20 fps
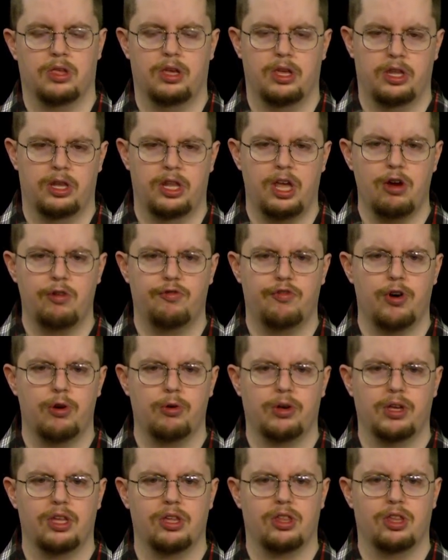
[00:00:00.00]
their
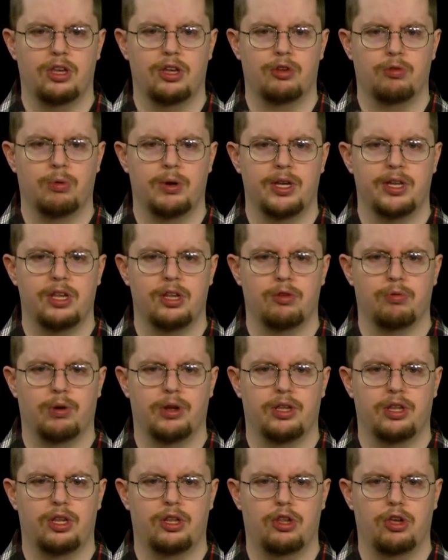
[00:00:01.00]
focus in
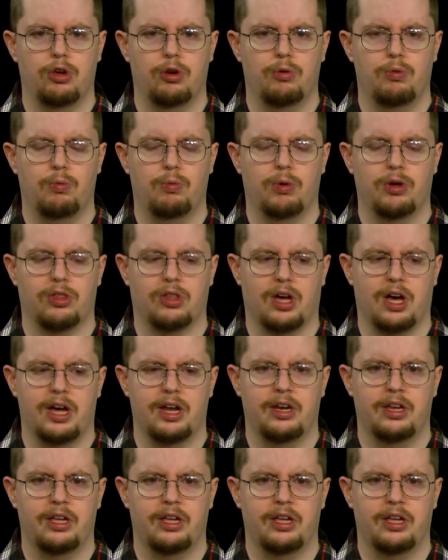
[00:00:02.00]
2022 was on